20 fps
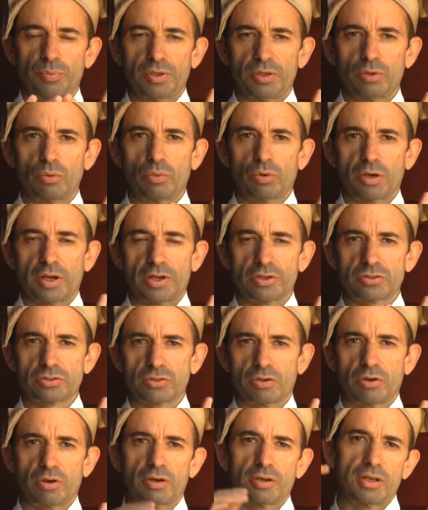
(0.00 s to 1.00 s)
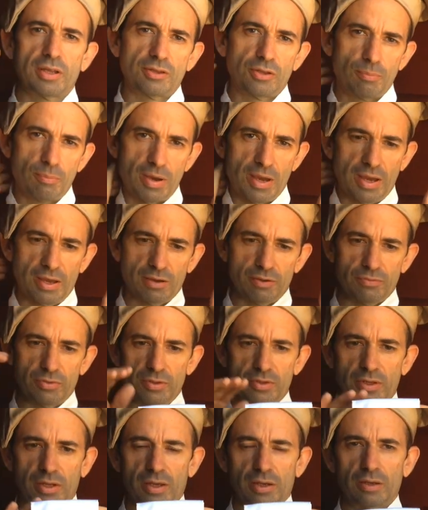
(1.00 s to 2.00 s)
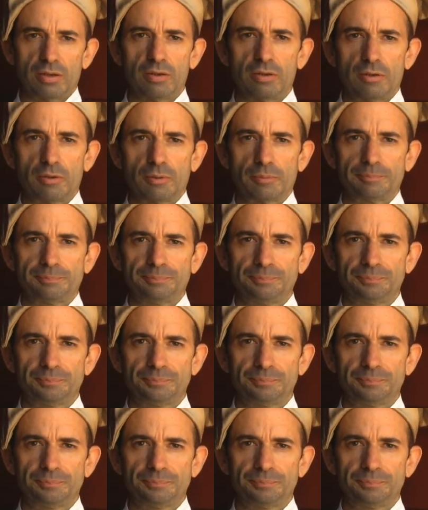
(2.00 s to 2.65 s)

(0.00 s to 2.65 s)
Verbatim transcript: be where I start at the back of the neck here.